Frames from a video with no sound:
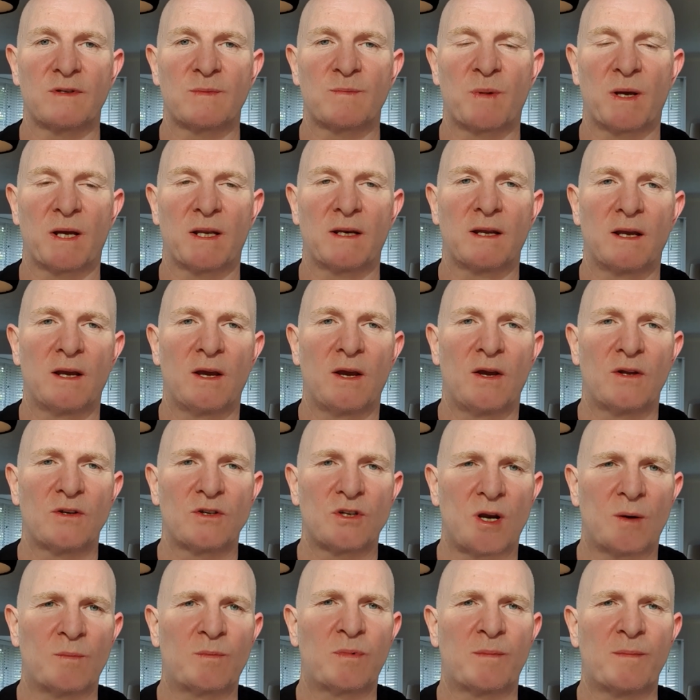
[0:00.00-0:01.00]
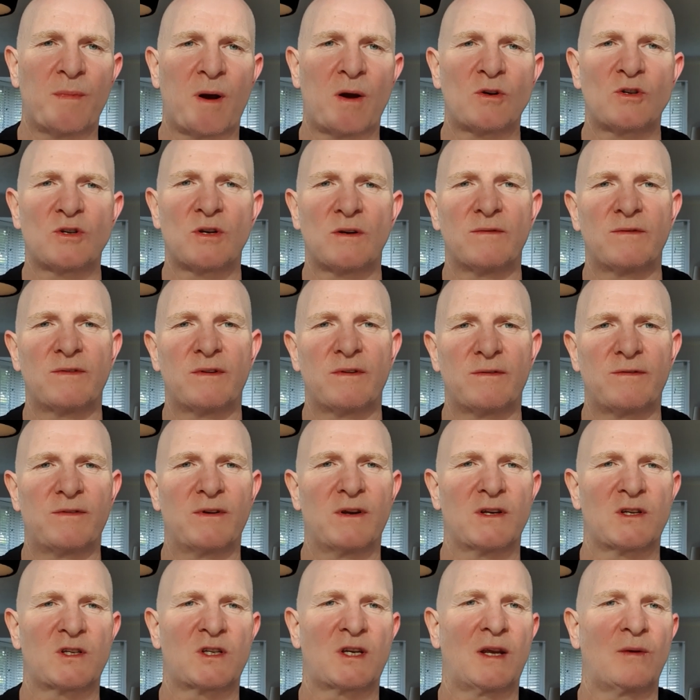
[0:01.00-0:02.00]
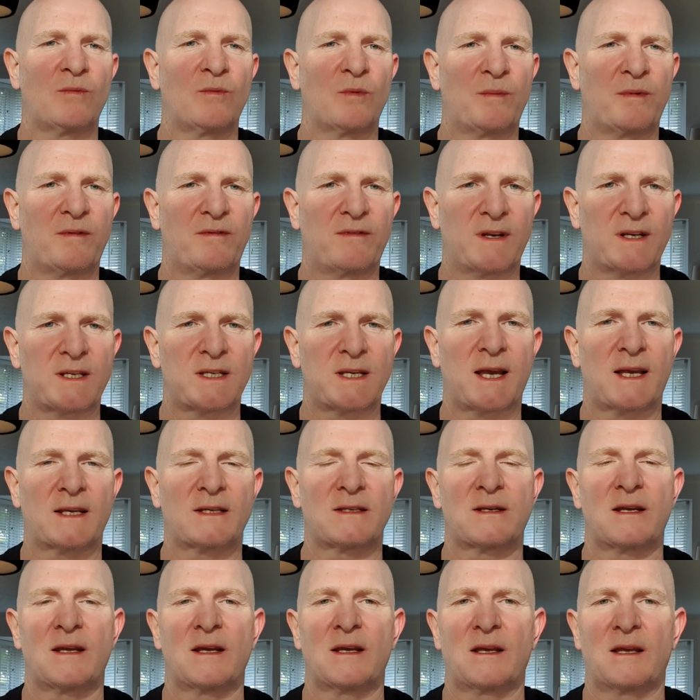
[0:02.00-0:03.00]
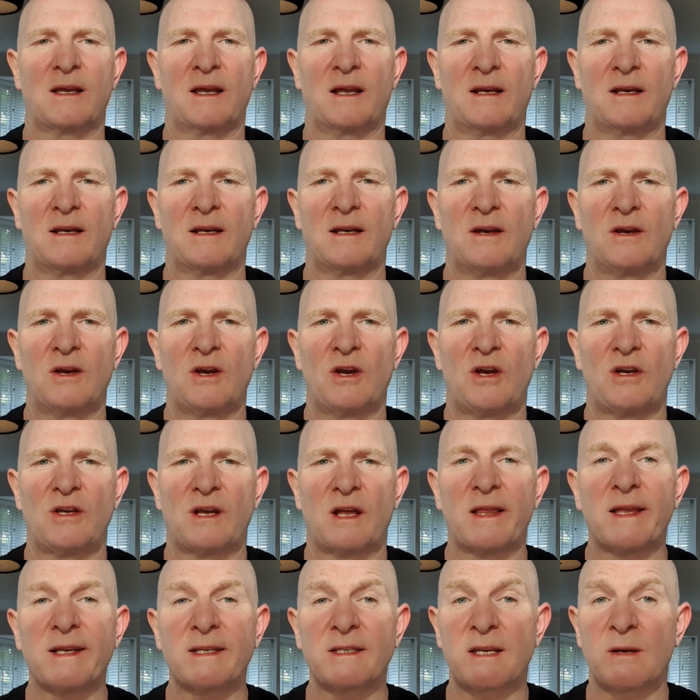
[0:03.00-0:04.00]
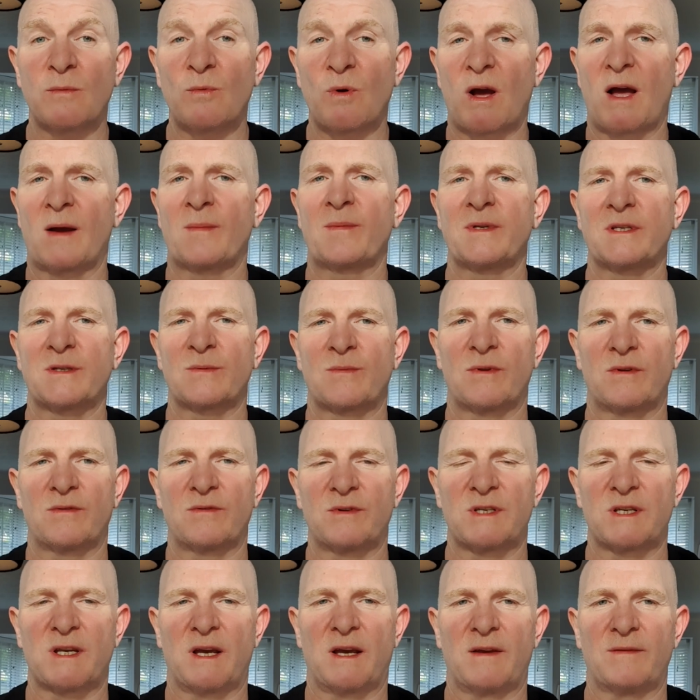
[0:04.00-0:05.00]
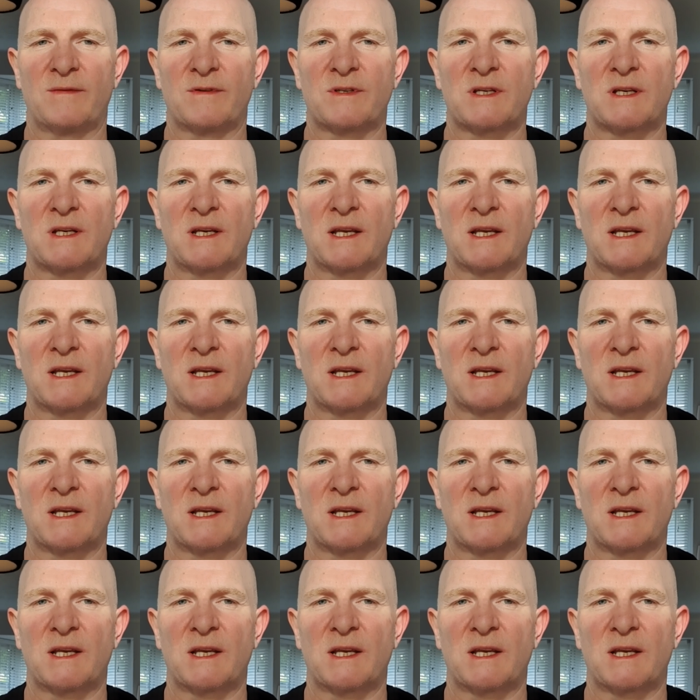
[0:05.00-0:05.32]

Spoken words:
But promotion for the first team would be fantastic, and let's see what happens with the reserves.